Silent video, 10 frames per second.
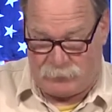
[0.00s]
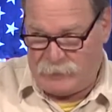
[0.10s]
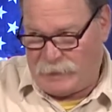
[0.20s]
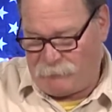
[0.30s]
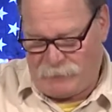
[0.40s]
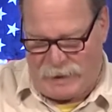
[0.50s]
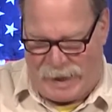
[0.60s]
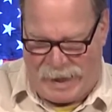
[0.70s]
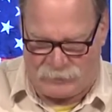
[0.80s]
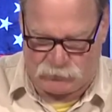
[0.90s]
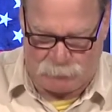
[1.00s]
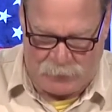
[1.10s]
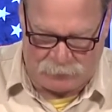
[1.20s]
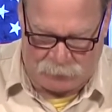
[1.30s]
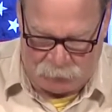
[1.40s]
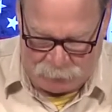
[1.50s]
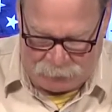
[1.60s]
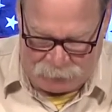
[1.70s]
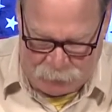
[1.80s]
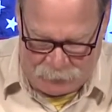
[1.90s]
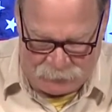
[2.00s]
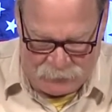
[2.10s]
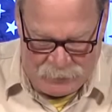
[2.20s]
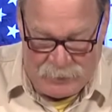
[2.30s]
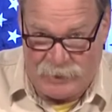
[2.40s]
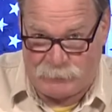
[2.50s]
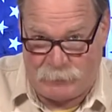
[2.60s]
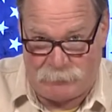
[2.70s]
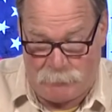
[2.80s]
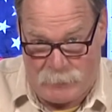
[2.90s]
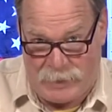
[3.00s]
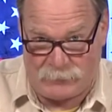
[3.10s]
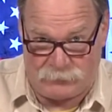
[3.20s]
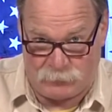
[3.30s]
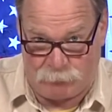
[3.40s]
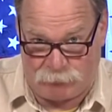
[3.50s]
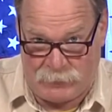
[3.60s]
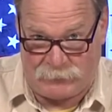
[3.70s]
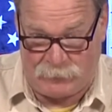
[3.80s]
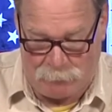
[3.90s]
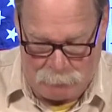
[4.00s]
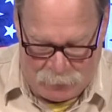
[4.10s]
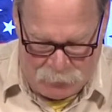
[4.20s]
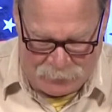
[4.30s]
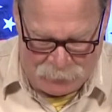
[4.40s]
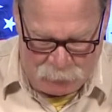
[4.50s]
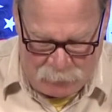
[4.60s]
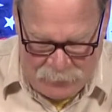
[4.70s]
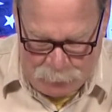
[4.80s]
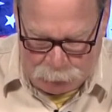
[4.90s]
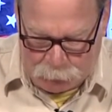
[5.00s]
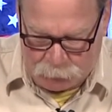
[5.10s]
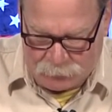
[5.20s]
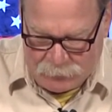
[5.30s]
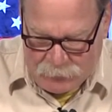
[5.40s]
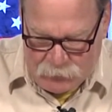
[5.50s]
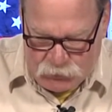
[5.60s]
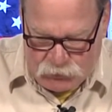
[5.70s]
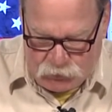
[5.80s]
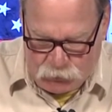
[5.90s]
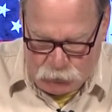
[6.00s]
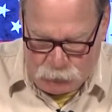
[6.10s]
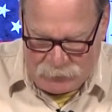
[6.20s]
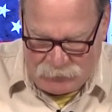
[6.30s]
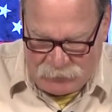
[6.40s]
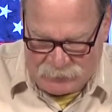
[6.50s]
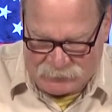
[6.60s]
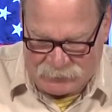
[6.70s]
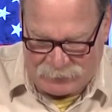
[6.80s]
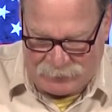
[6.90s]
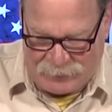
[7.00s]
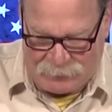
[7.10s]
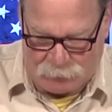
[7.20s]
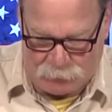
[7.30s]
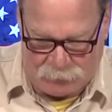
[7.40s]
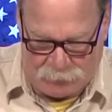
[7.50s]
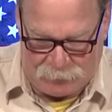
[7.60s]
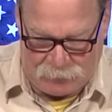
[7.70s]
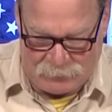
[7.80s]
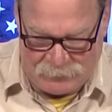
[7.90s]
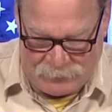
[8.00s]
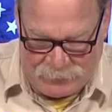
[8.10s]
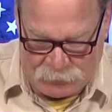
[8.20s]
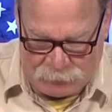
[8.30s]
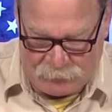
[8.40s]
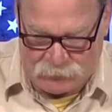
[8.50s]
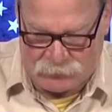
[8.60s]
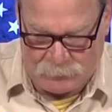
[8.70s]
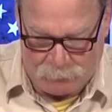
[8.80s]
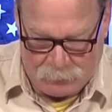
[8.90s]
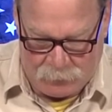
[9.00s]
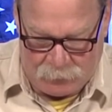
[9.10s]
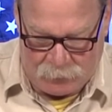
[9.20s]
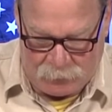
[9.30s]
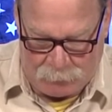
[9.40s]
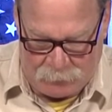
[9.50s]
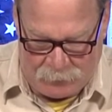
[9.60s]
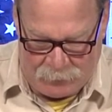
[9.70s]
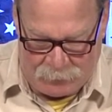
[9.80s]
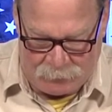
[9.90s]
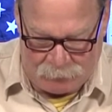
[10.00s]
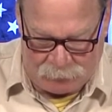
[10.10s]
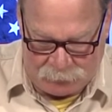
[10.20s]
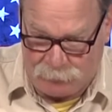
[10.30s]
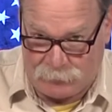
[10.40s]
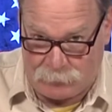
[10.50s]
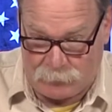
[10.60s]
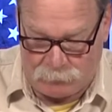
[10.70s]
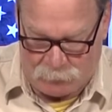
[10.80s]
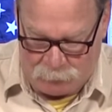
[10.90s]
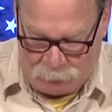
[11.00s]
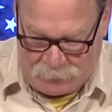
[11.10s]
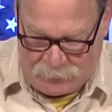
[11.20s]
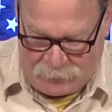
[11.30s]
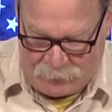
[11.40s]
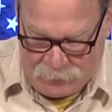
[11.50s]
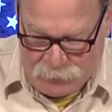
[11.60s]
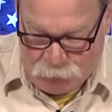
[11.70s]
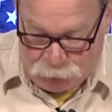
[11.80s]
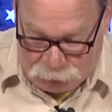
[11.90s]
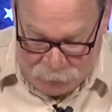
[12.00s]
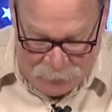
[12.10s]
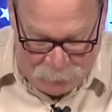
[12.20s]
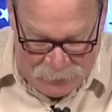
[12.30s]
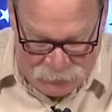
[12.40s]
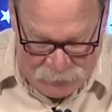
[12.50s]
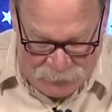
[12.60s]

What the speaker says: Every aspect of it, my friends, has been meant to bring the American people to this level of ignorance and literally being ripe, as they